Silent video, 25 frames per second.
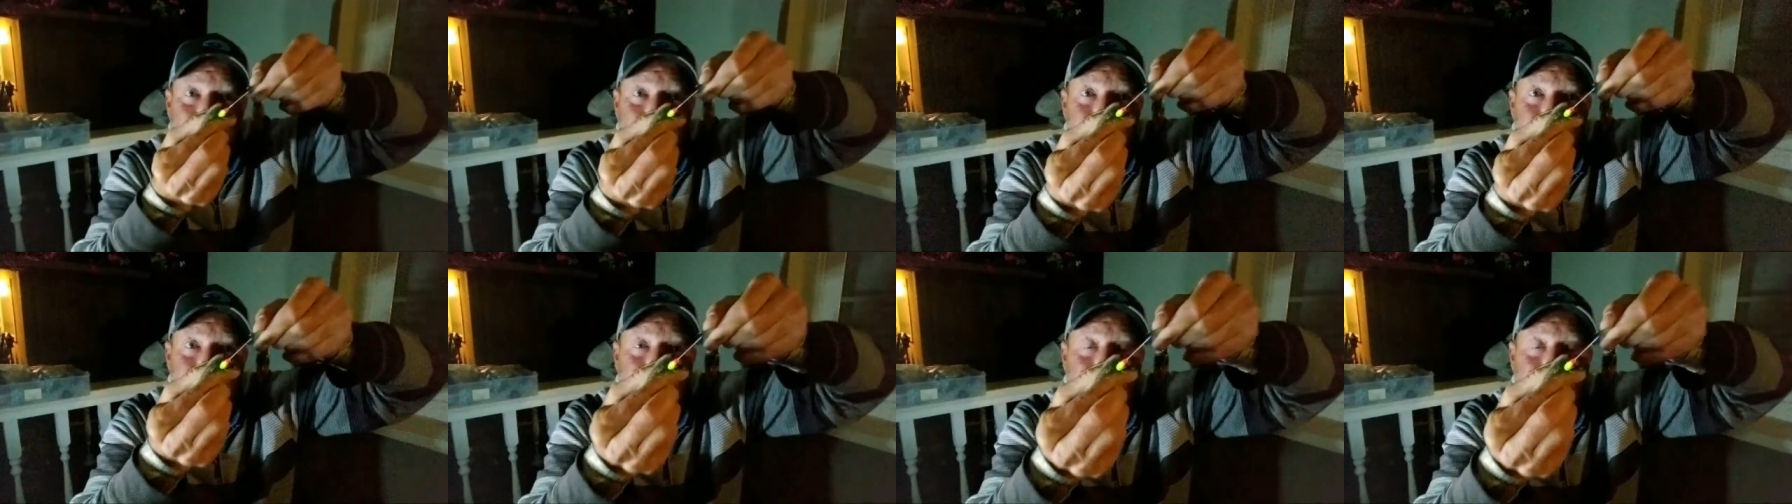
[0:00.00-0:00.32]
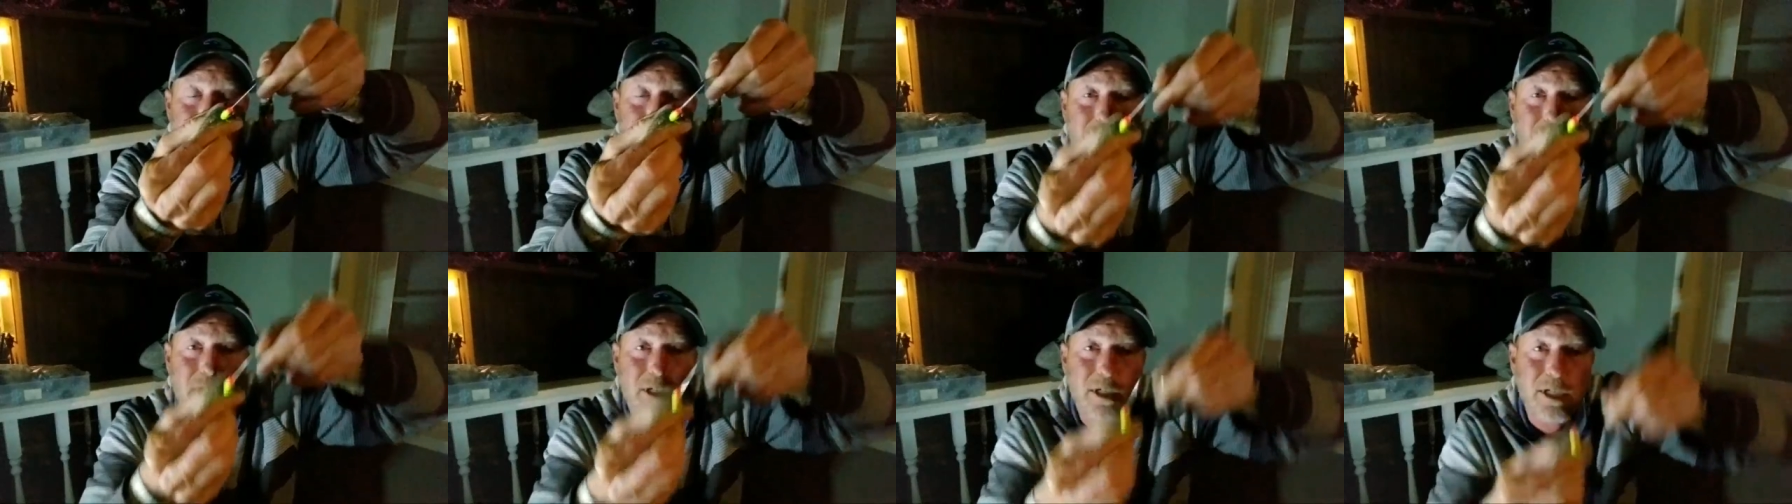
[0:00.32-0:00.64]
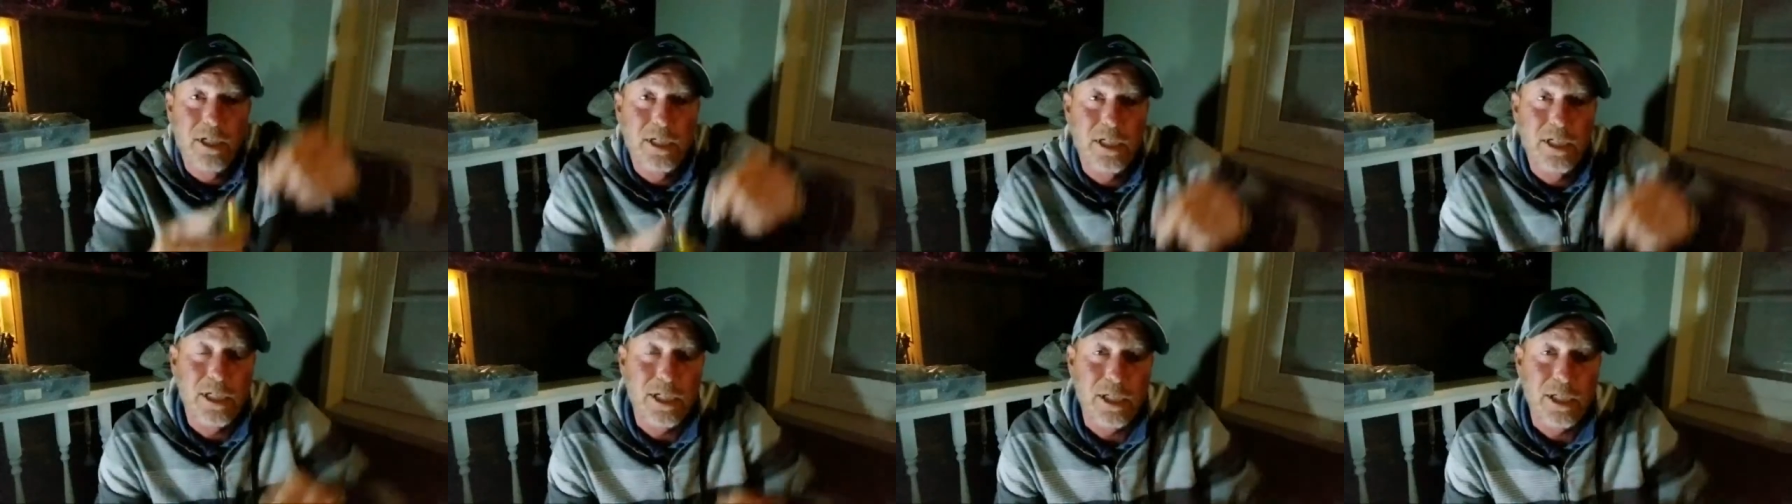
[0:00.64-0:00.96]
to the water,
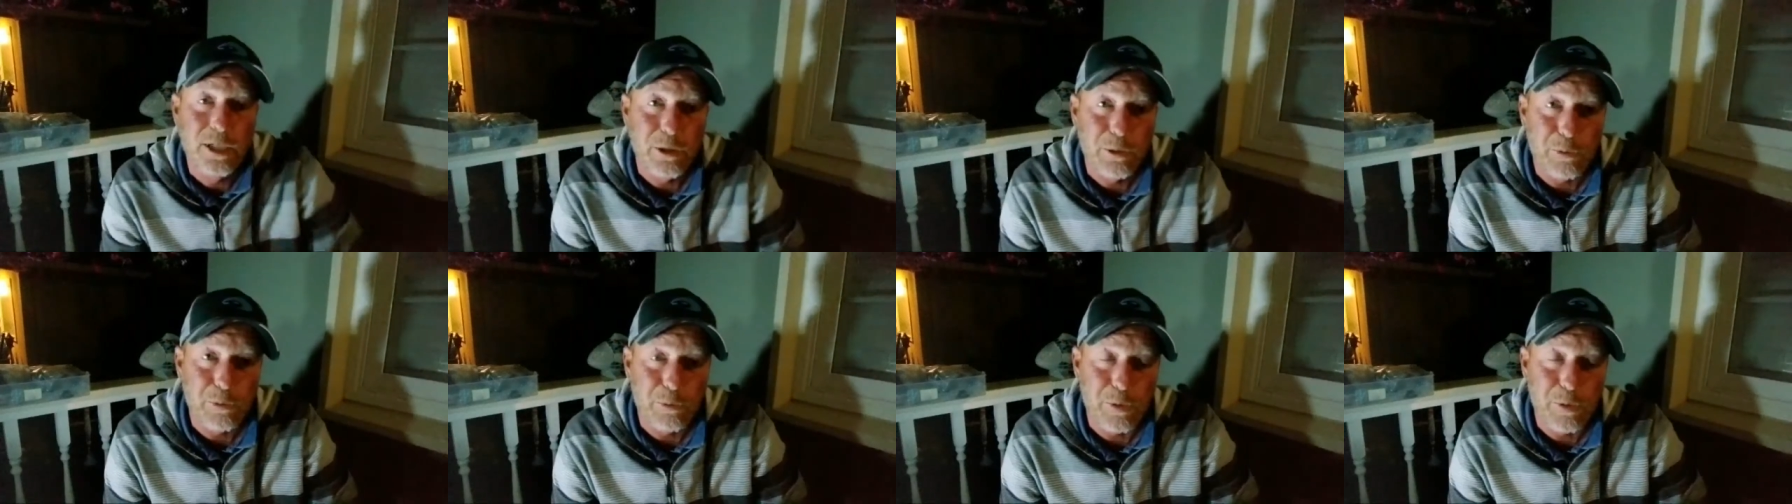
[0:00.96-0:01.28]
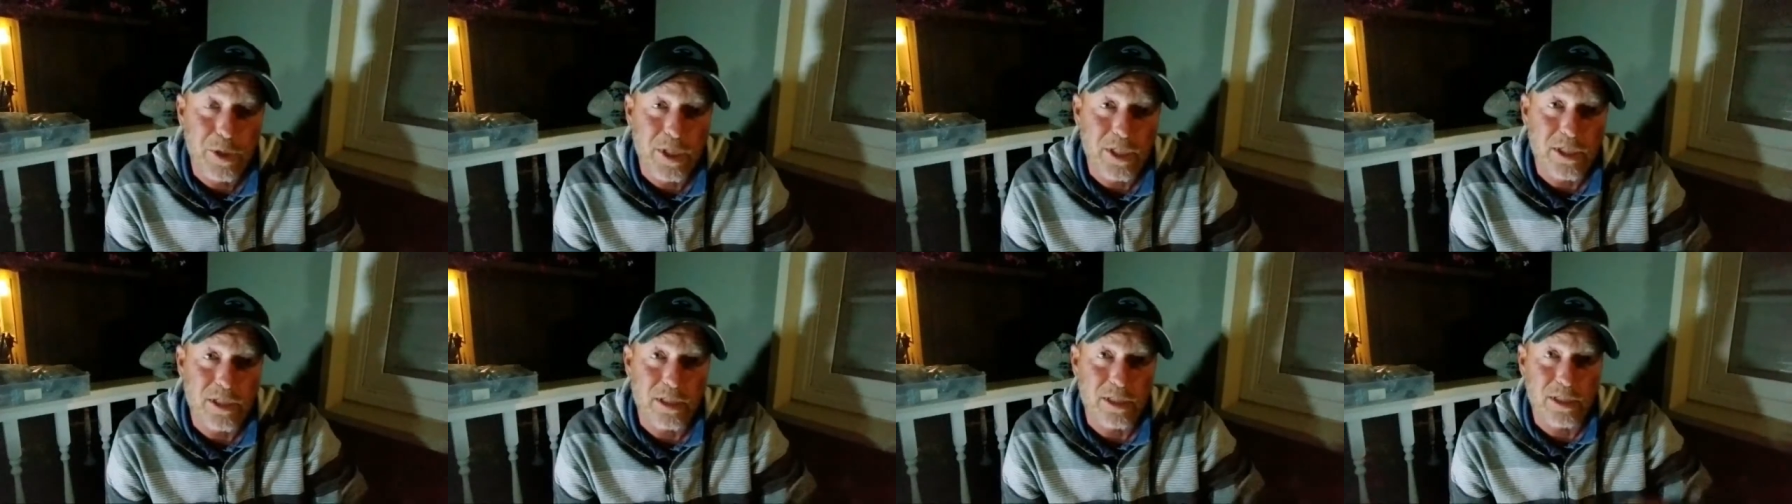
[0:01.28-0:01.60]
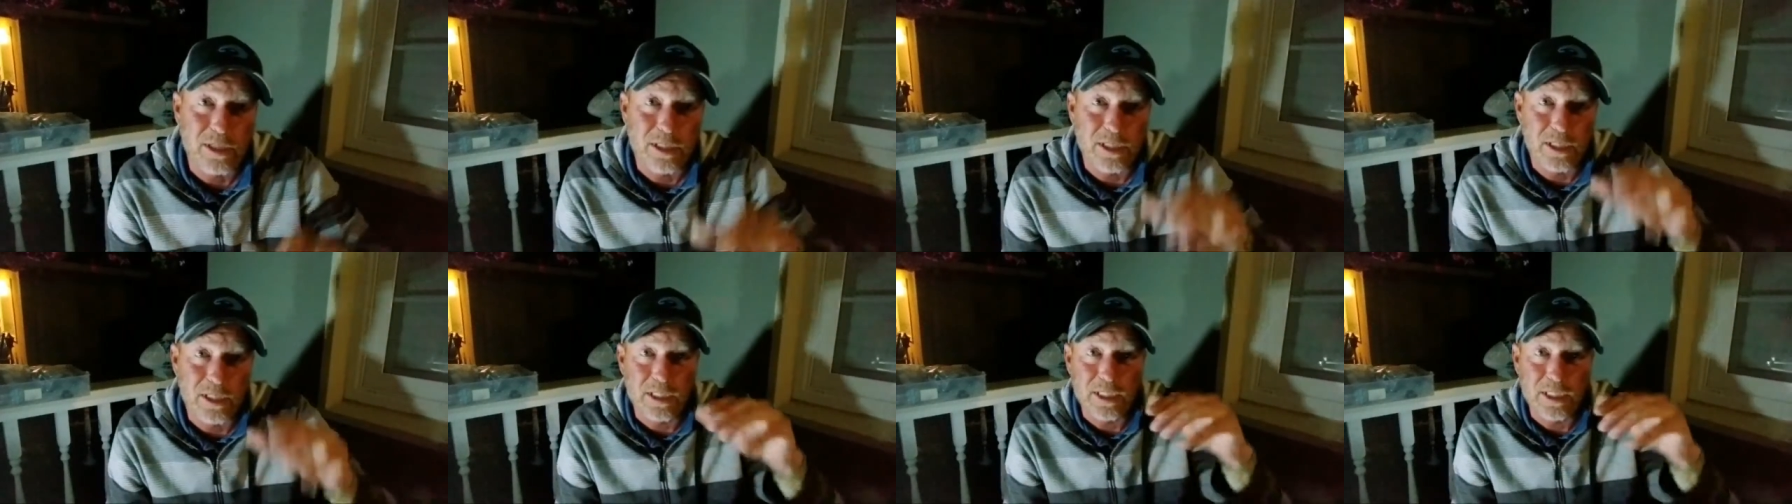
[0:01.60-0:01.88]
which